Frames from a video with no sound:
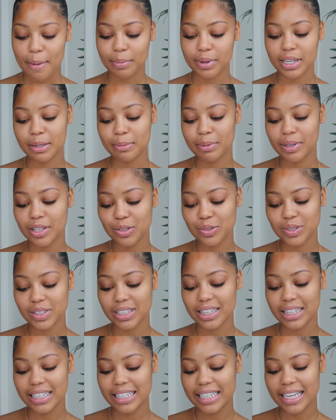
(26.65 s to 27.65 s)
I'm gonna be
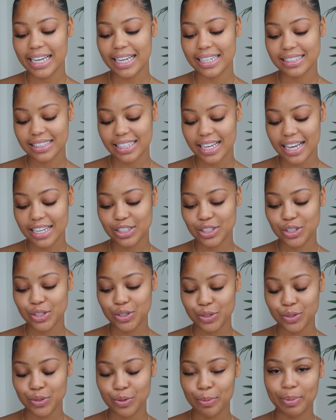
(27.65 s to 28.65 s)
using the
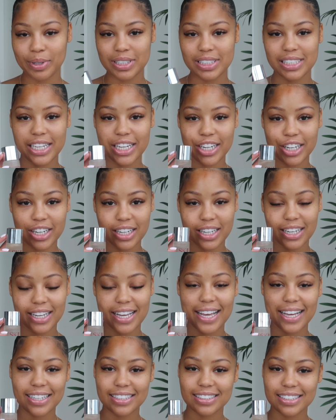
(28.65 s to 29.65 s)
SK-II PITERA
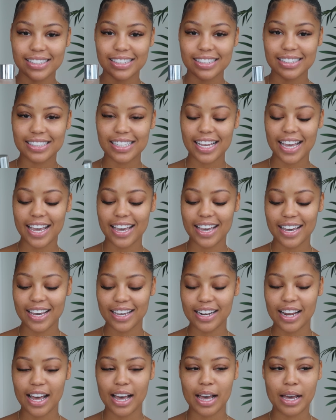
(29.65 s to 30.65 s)
Essence
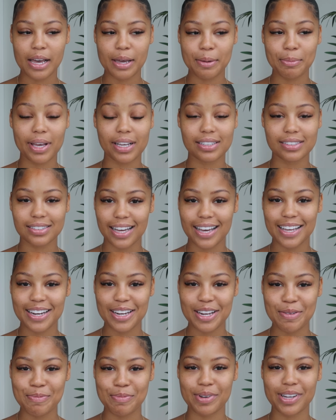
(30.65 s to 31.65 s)
and I'm
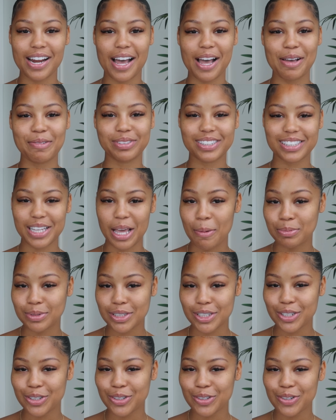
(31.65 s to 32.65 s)
excited, but I'm
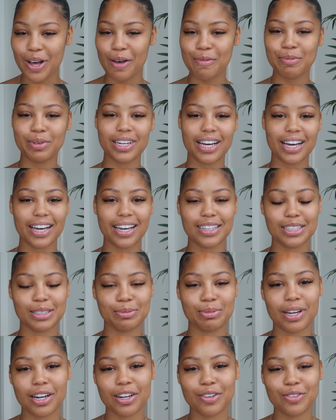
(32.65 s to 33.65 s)
skeptical. I've been eyeing this
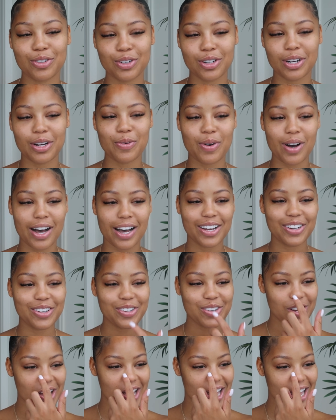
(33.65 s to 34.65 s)
product for a
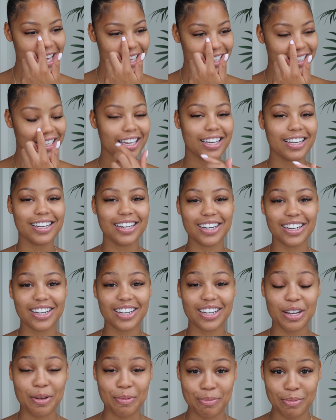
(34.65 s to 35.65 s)
while, like
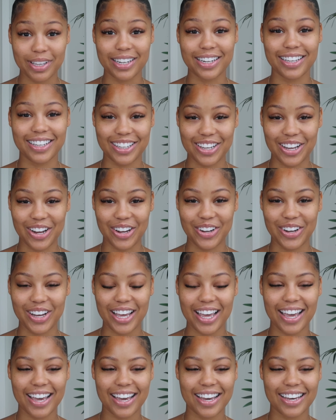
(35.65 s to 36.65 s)
a minute, y'all,
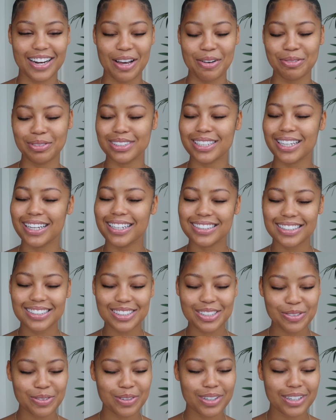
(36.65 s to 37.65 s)
and I was like, does
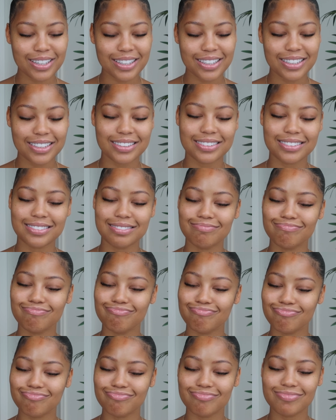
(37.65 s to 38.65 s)
it work?
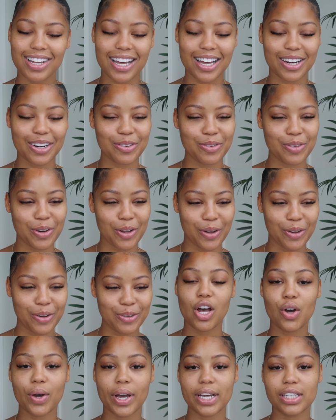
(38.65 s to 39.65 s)
I don't know.
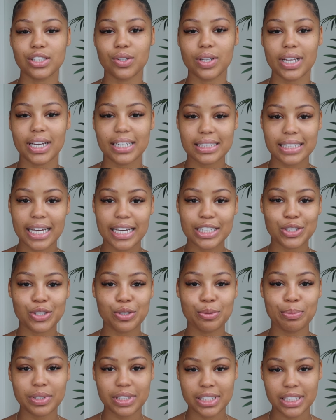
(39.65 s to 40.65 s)
Okay, so the
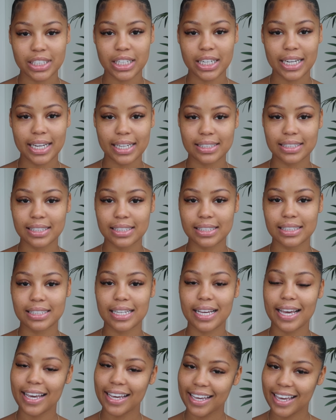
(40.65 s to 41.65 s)
SK-II PITERA Essence,
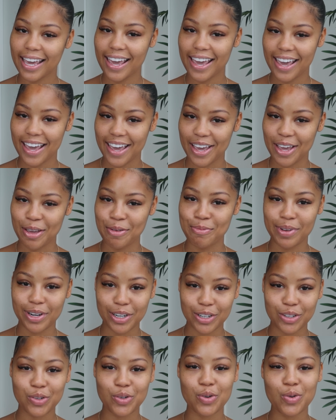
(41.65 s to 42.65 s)
aka
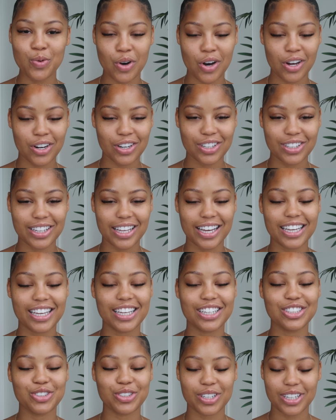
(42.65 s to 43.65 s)
miracle water that
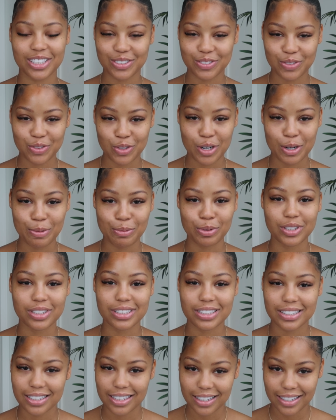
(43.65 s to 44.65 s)
can transform your
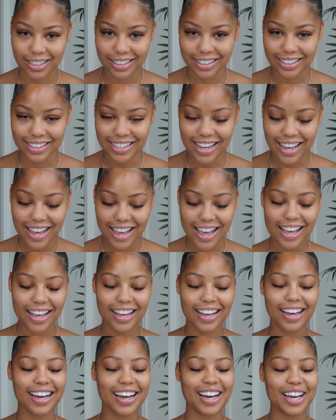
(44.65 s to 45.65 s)
skin.
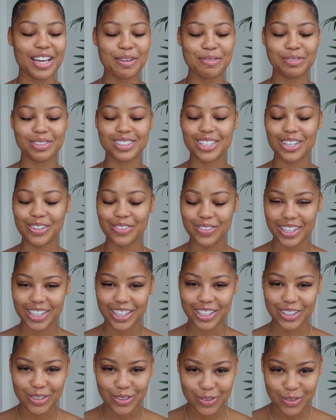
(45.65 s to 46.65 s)
I am
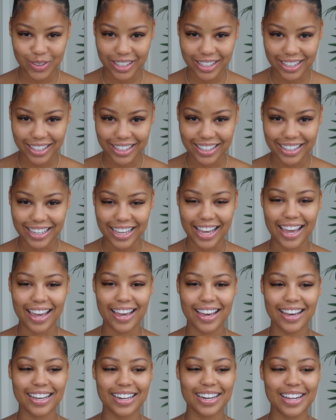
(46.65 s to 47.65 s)
self-care queen,
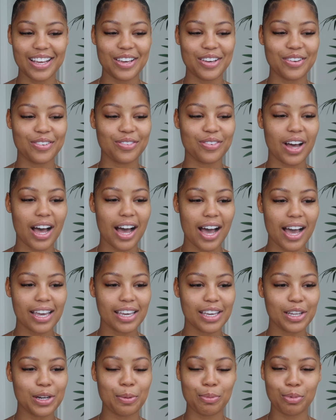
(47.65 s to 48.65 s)
and if I
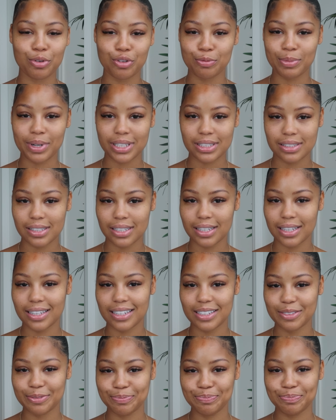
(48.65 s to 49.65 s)
can improve my
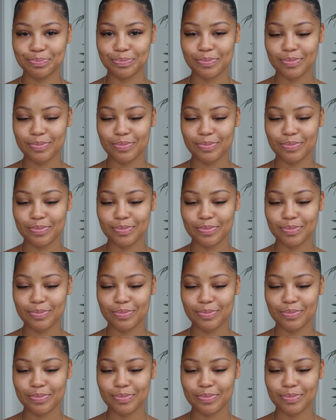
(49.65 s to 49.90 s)
skin